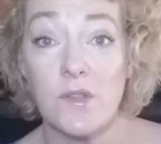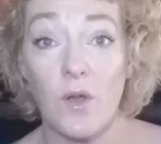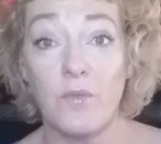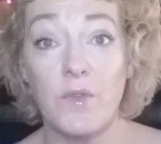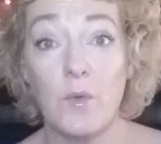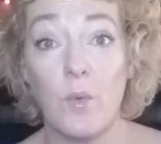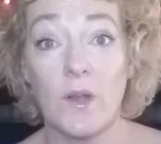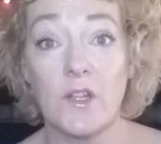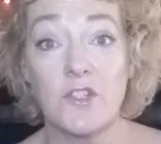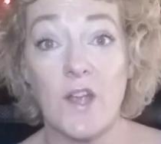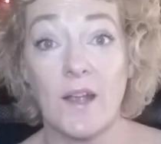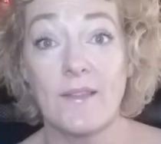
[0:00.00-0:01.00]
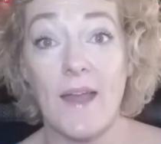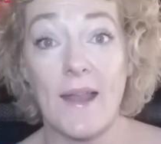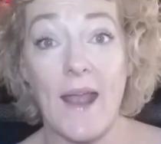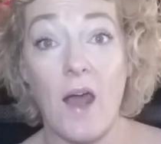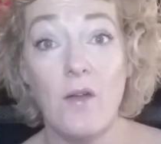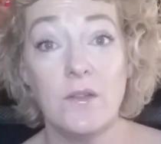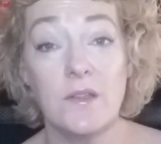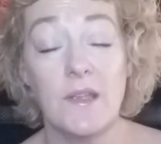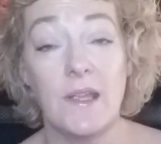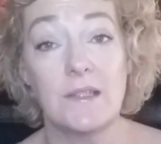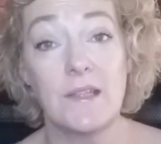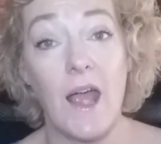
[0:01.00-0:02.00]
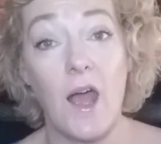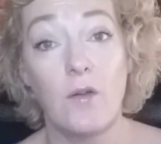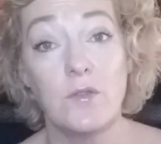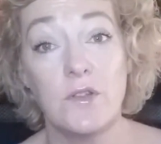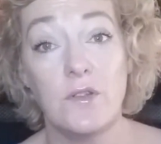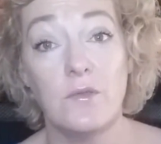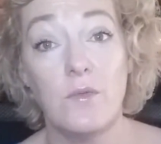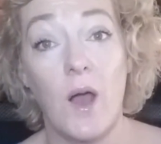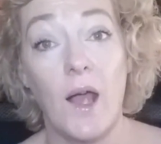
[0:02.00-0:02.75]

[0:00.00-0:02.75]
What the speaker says: so if you want to check that out, it's how to